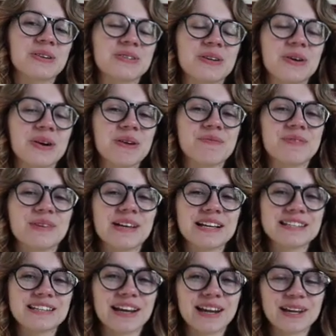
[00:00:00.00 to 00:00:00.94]
So I'm really
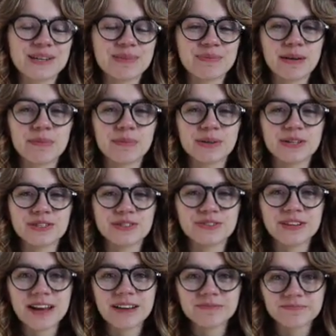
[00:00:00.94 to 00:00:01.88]
excited to be able to do
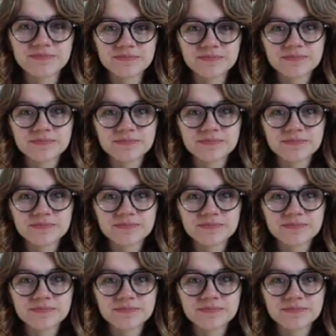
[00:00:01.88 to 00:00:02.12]
that.